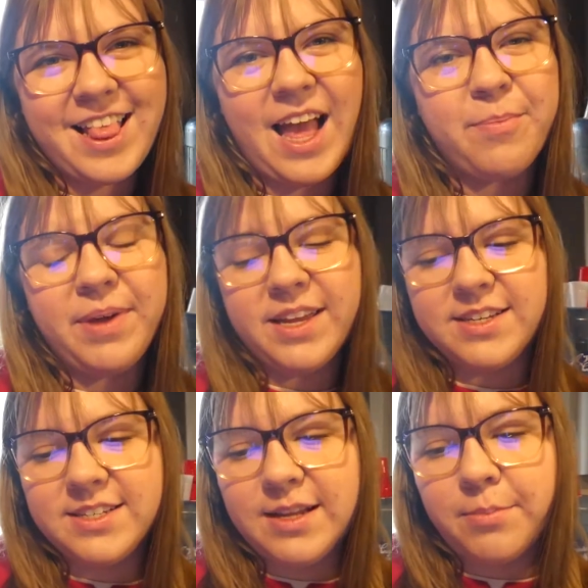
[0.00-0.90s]
Happy
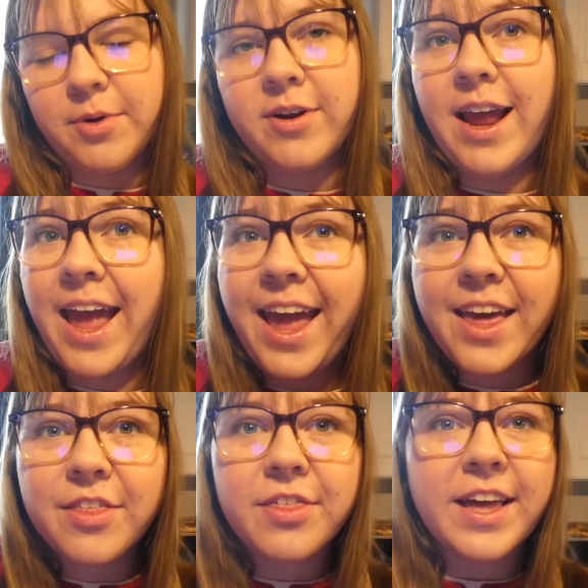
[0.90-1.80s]
December
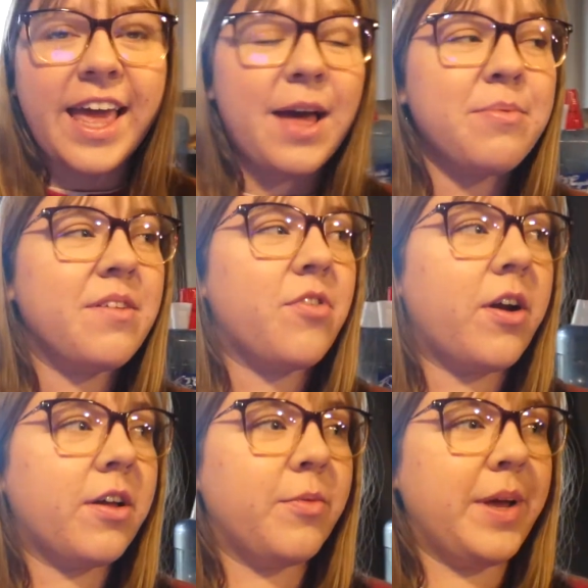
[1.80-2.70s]
8th. I can't believe we're
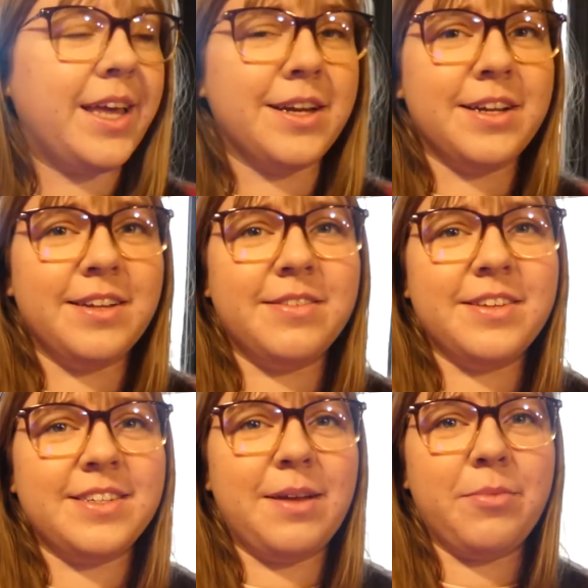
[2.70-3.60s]
already a week into
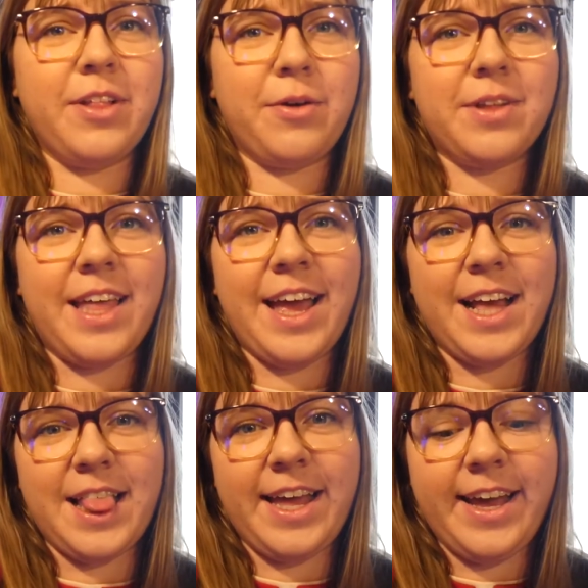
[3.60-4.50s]
December. Like, what the heck
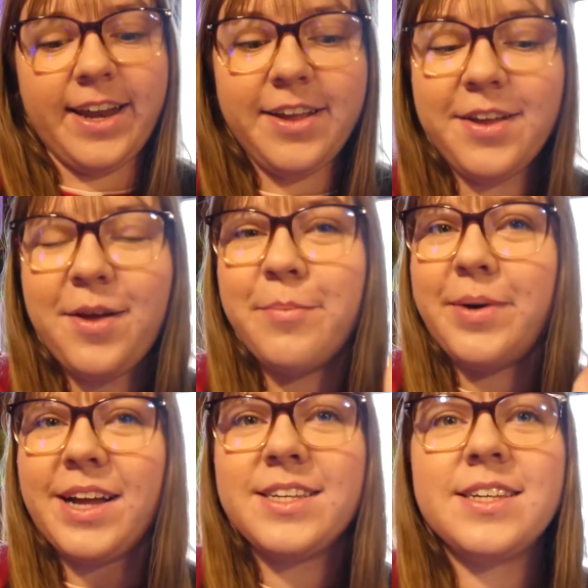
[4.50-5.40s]
is that?
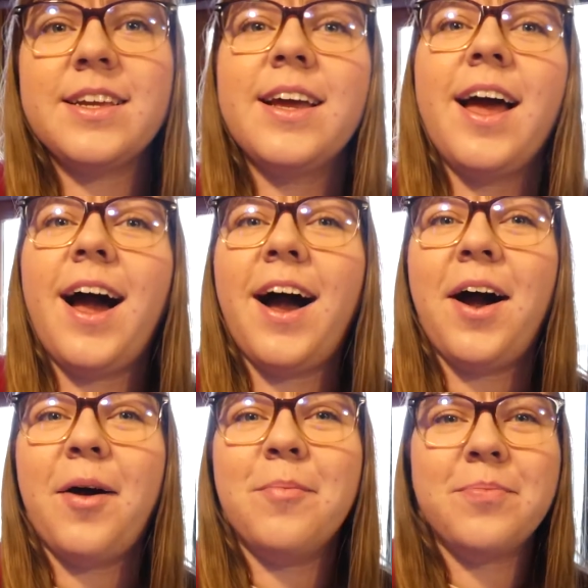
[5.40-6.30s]
But,
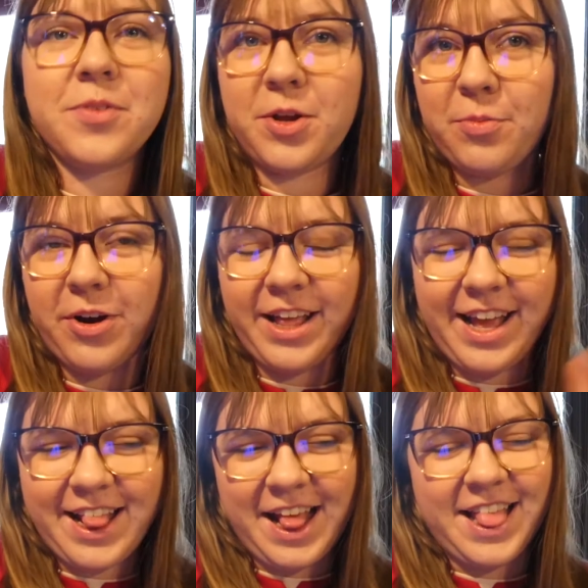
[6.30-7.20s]
good morning,
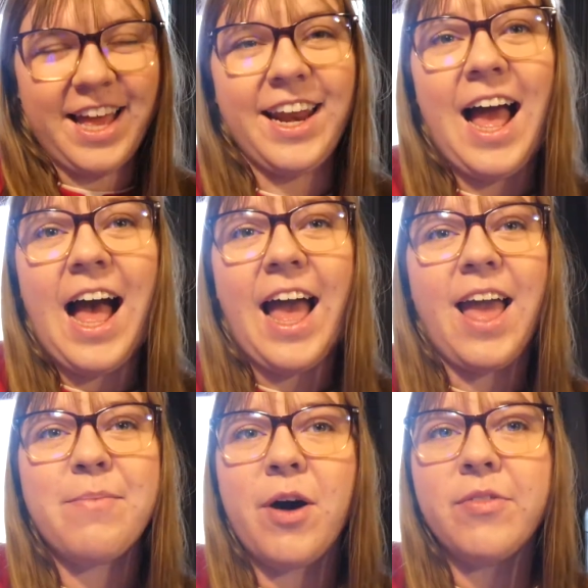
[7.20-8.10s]
as I said. I
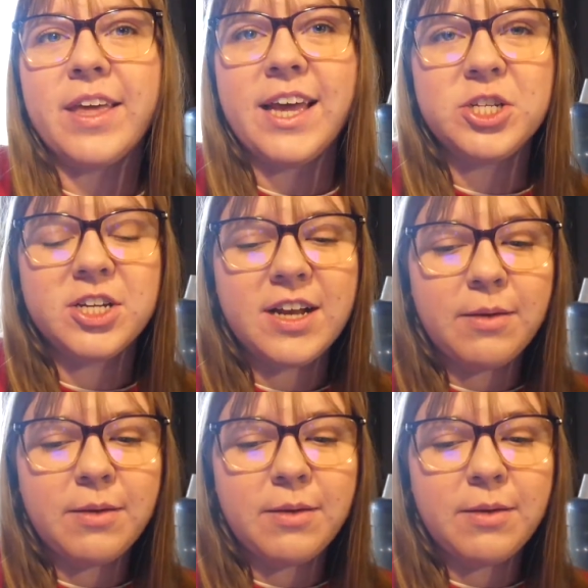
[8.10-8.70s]
am out in the kitchen.